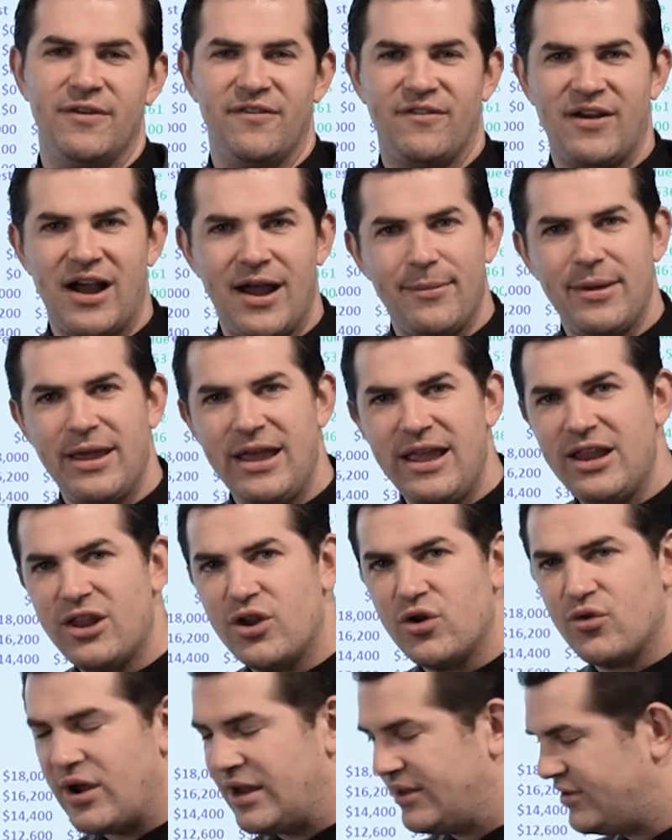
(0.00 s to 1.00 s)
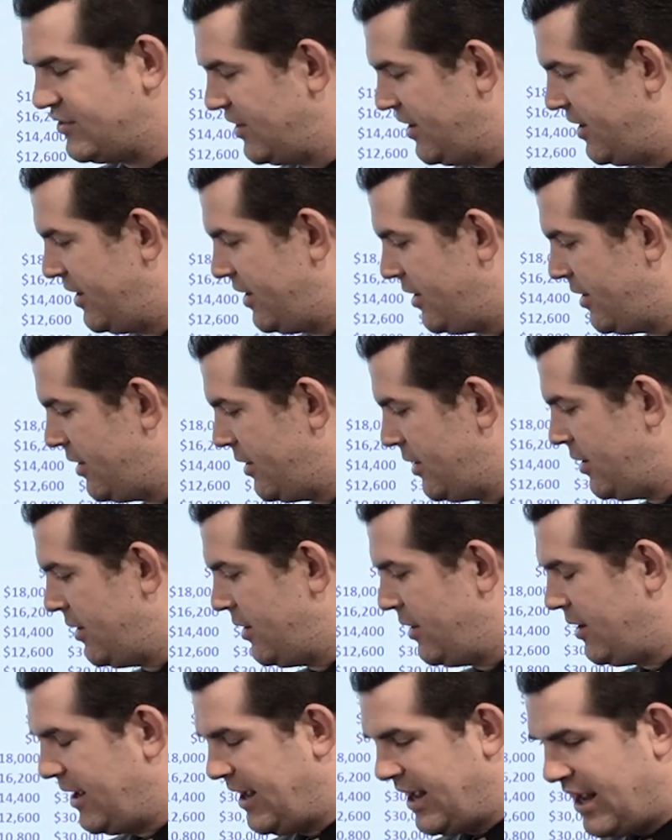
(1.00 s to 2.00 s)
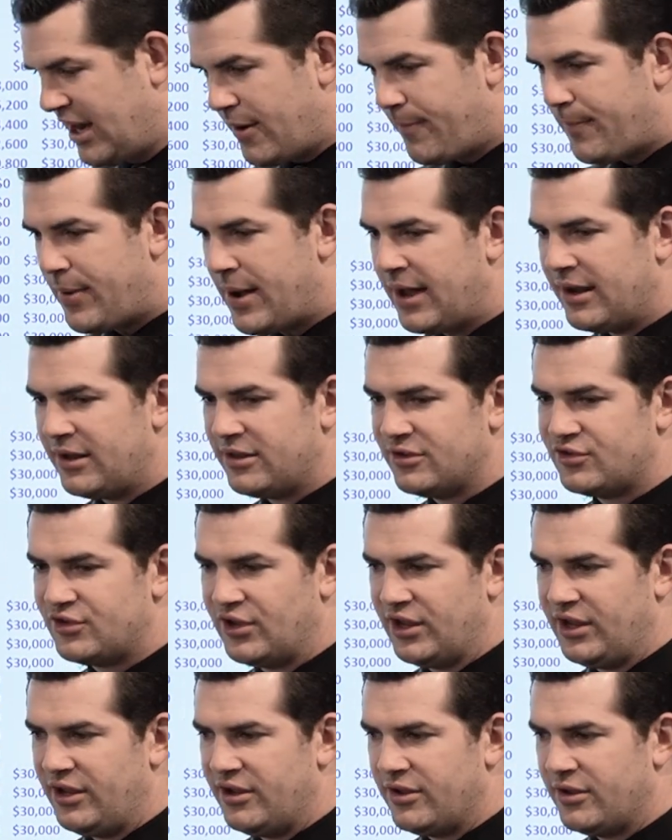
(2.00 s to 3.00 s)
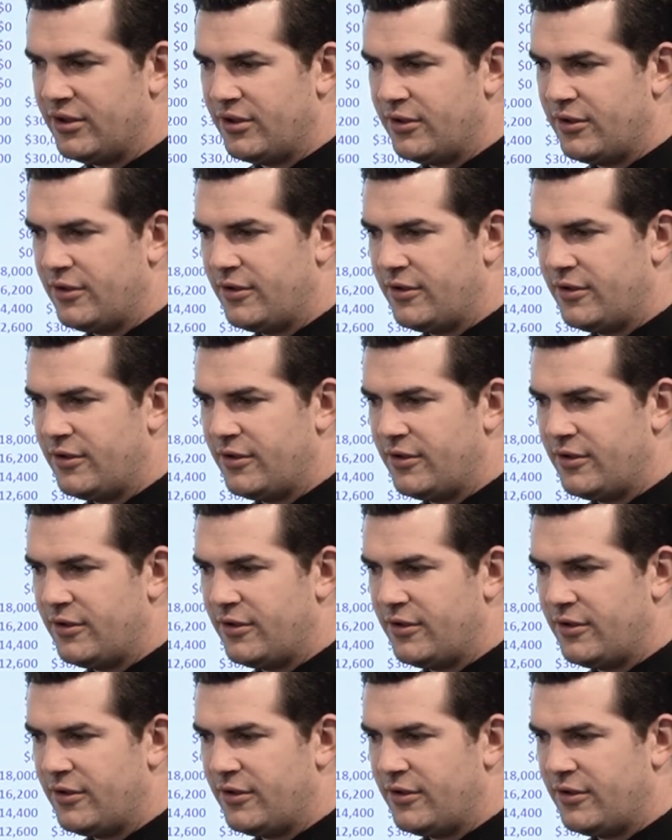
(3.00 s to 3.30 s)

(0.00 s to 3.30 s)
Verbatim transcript: If I'm interested in a policy